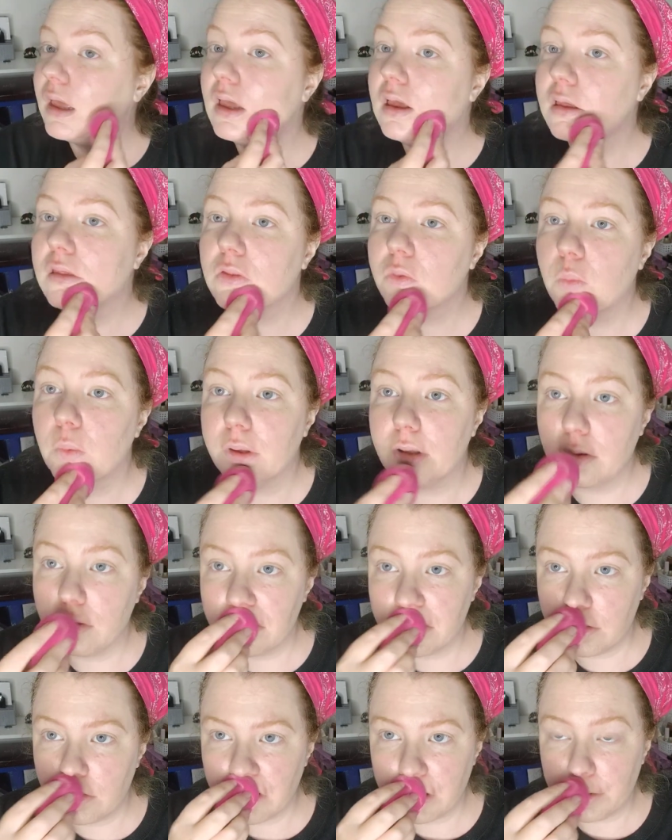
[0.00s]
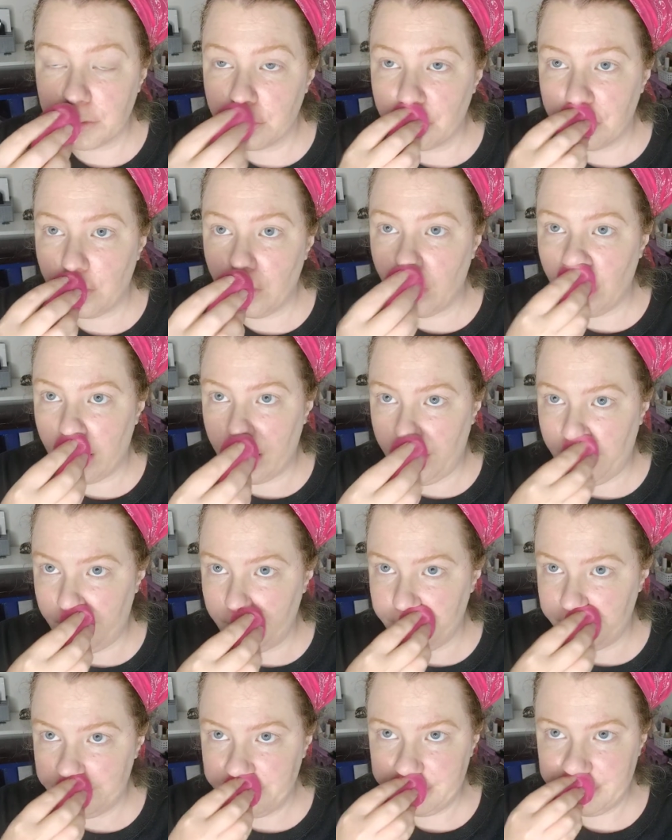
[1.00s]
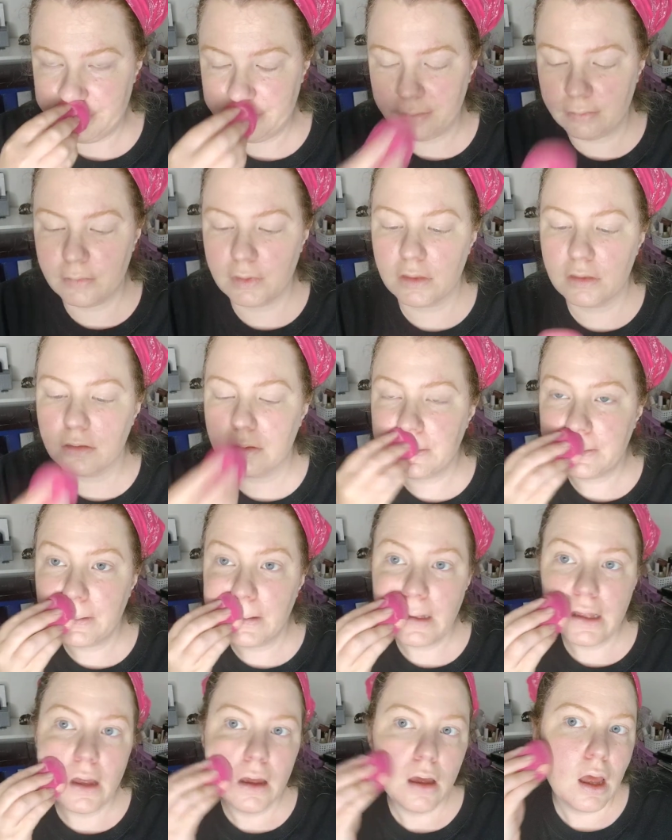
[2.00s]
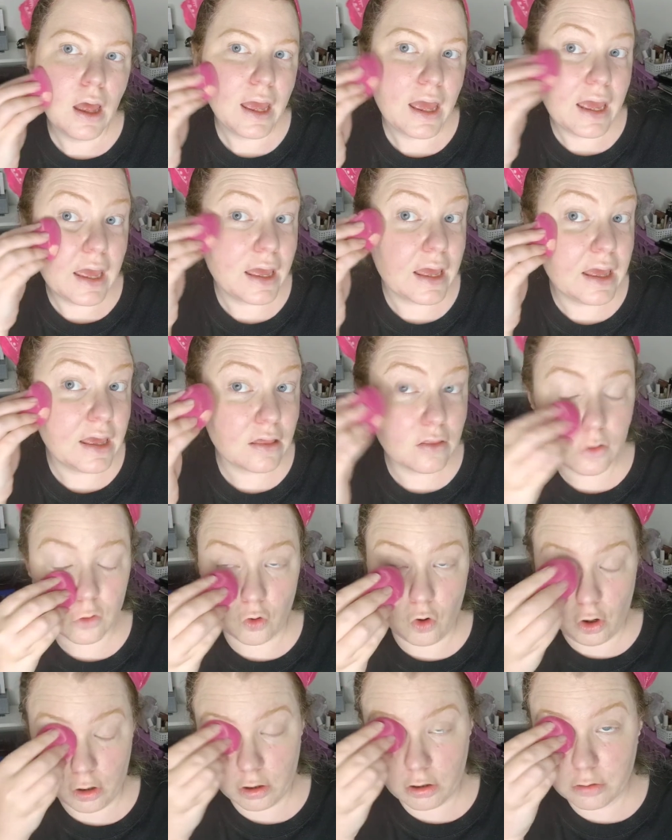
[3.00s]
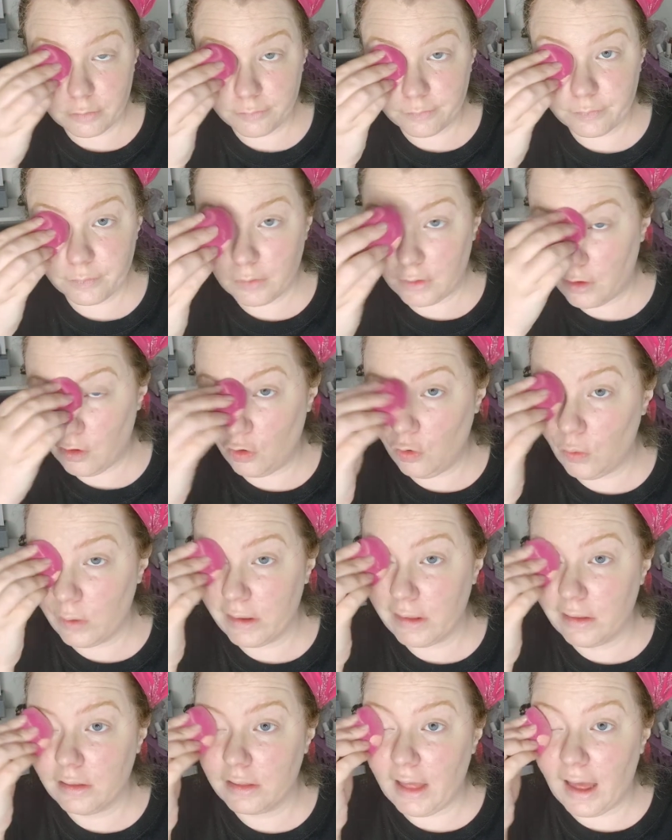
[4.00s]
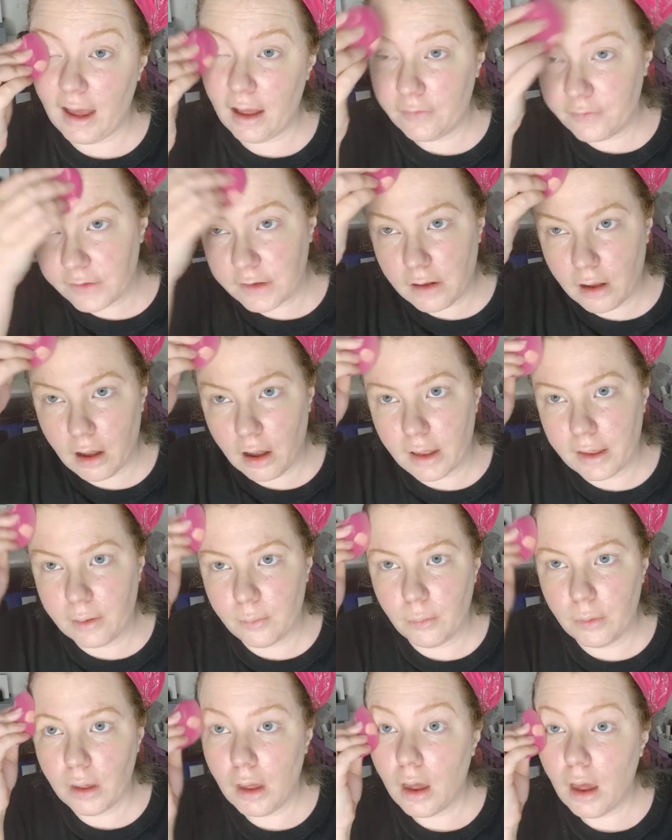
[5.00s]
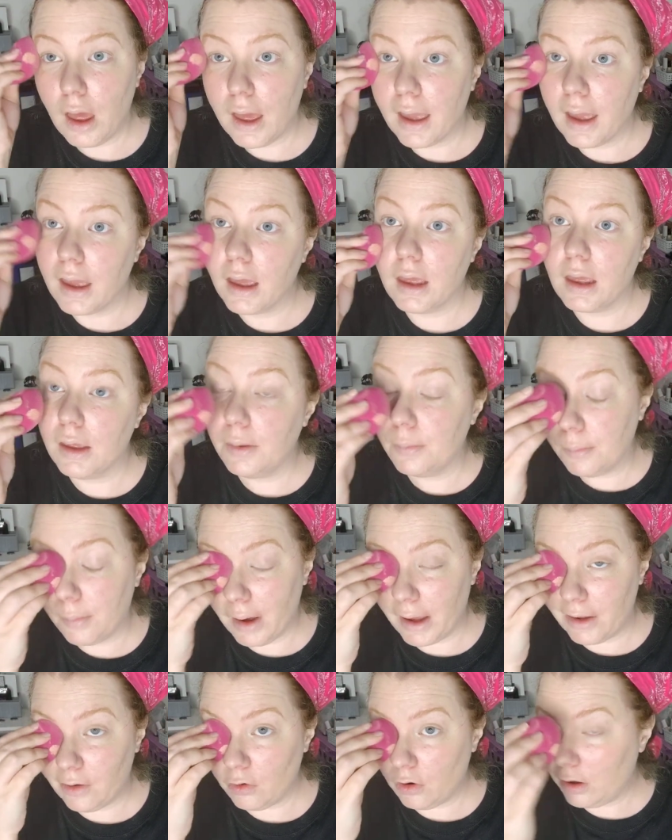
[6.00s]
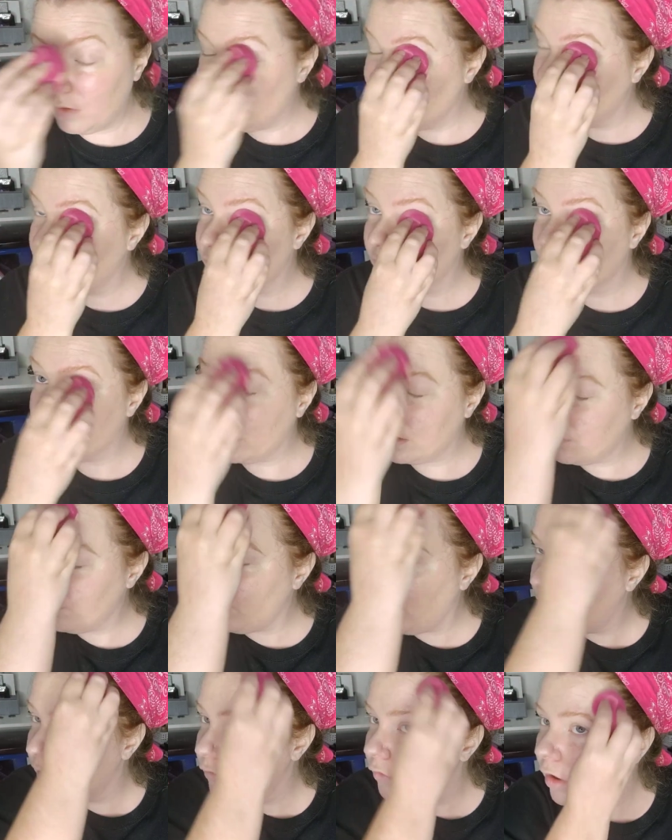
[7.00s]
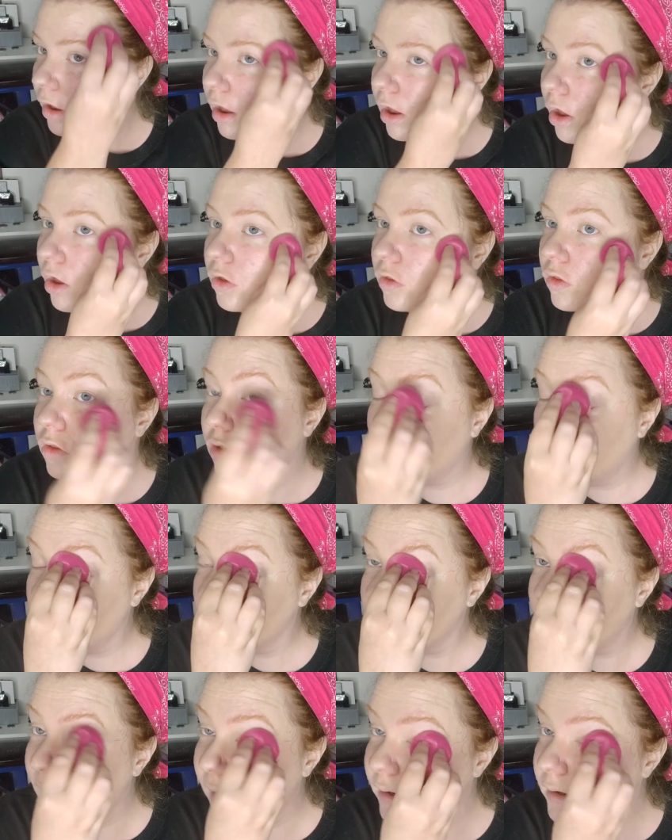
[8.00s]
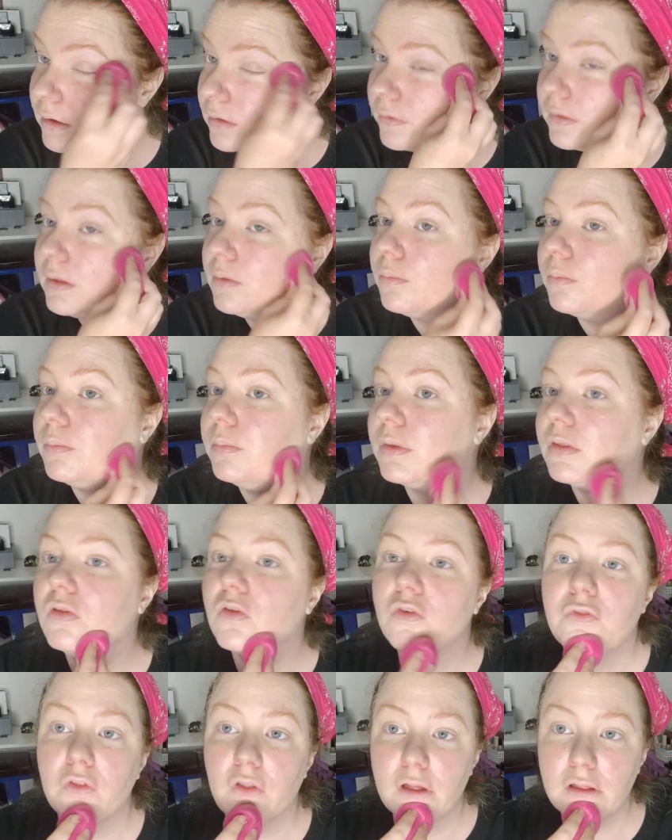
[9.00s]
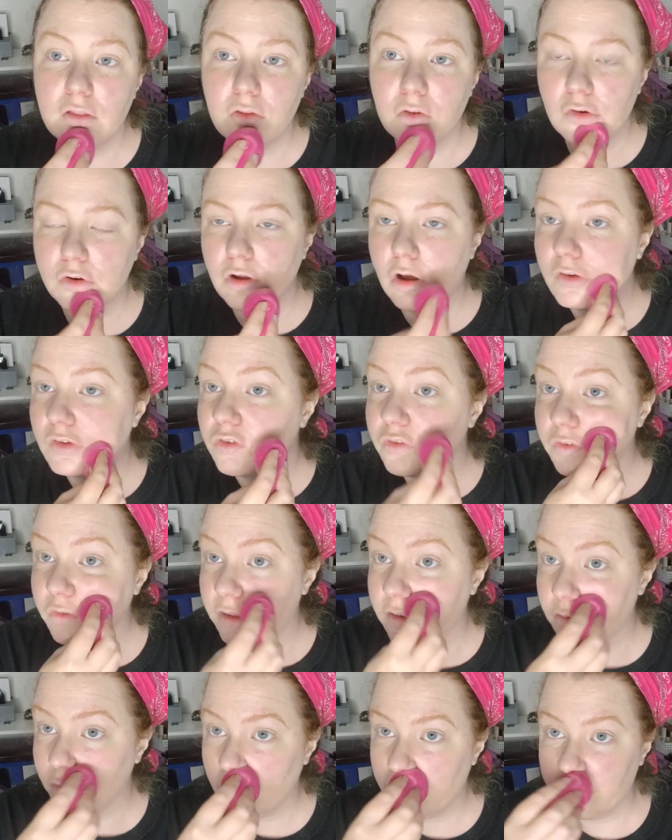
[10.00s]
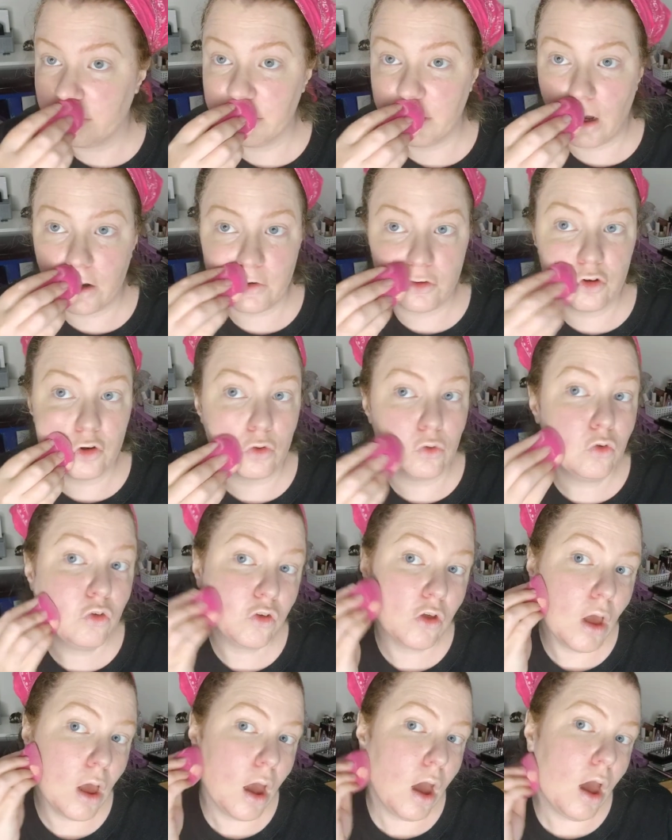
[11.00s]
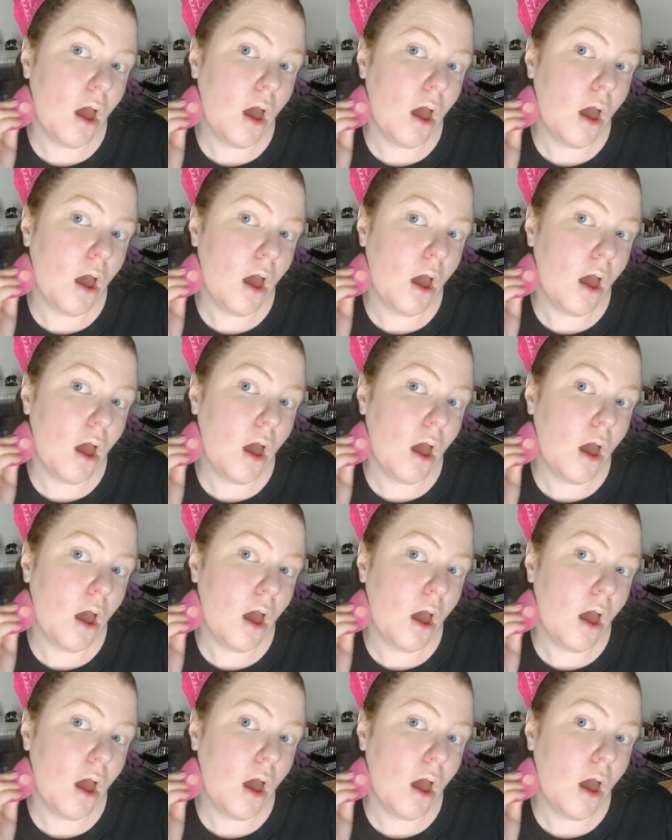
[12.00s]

is willed to, his daughter, who is at the time a minor. I think she's like 5. So technically, Mr. Flint, or Dr. Flint, or Dr. Douche,